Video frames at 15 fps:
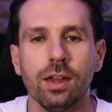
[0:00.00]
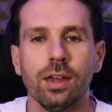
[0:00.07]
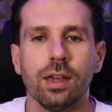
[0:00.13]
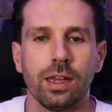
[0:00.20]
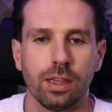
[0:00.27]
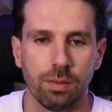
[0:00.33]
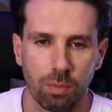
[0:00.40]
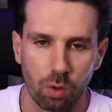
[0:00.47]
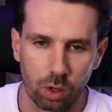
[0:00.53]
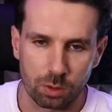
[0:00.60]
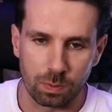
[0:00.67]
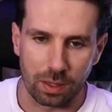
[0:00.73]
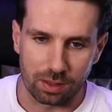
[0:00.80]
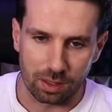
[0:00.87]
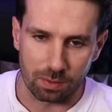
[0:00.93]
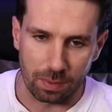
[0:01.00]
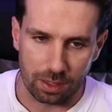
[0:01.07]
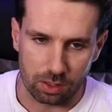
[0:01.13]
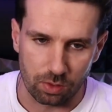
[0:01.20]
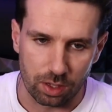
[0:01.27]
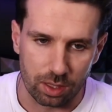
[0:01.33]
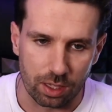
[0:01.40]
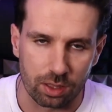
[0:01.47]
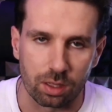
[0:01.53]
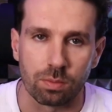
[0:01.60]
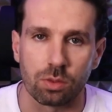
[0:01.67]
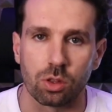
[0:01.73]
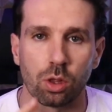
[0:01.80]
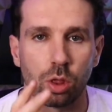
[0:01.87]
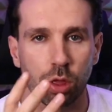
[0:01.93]
in the Mortgage Business Mastery System.
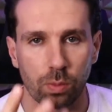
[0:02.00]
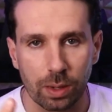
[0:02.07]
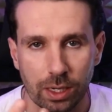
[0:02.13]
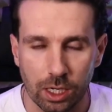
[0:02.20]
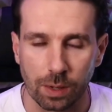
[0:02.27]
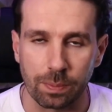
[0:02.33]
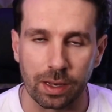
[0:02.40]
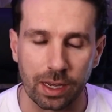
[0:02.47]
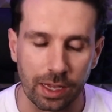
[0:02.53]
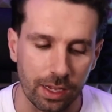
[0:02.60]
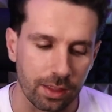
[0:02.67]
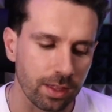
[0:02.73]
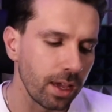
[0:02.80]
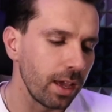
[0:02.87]
So the 3 types of leads